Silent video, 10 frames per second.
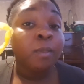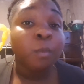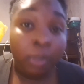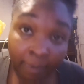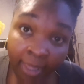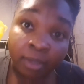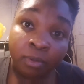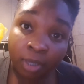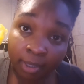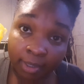with a bag
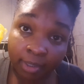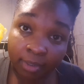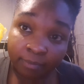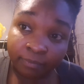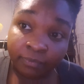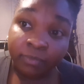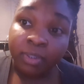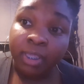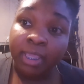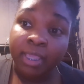on our head.
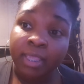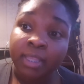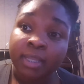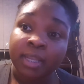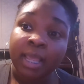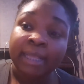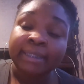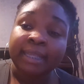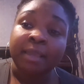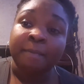And I
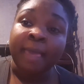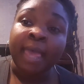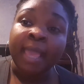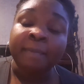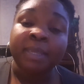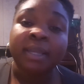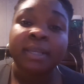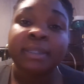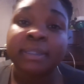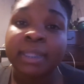say a bag
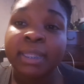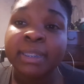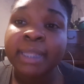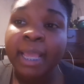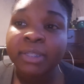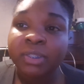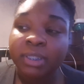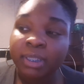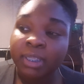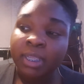because these
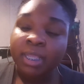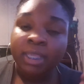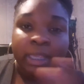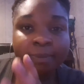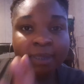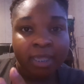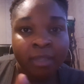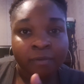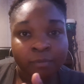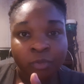actually keeps the
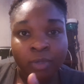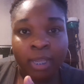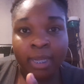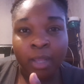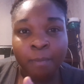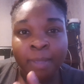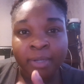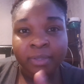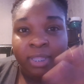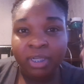hair from drying out
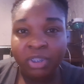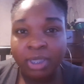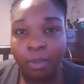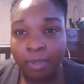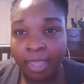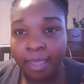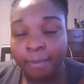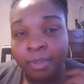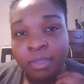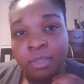better than a shower
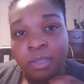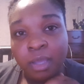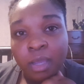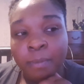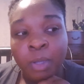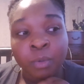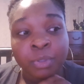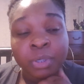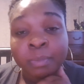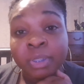cap. I
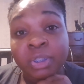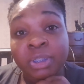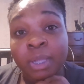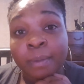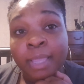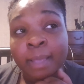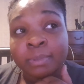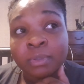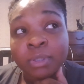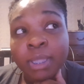ordered a bunch of shower
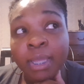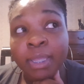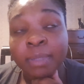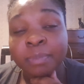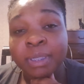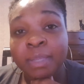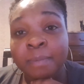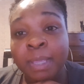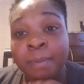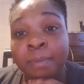caps online, but it
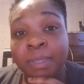may be